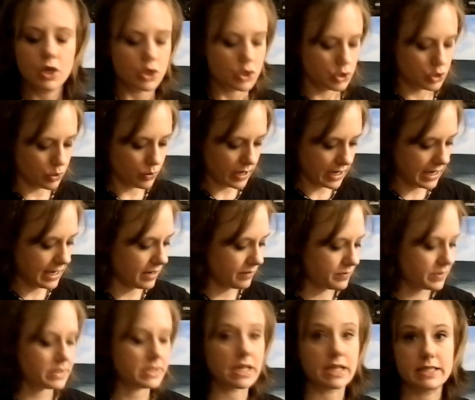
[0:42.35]
So I
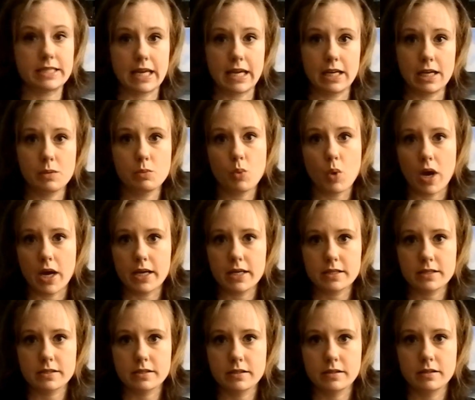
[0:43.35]
have titanium
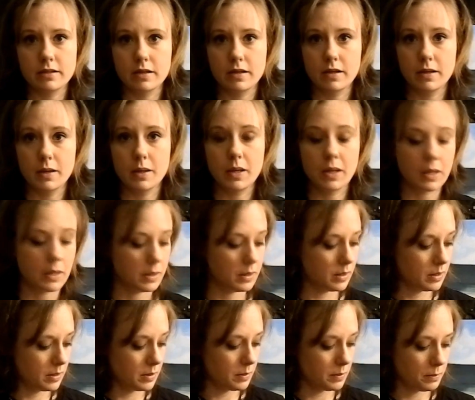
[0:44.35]
white,
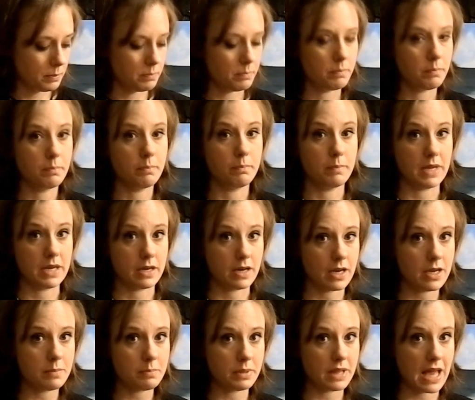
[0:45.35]

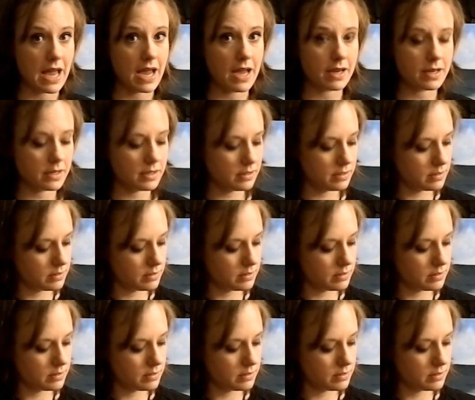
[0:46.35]
midnight black,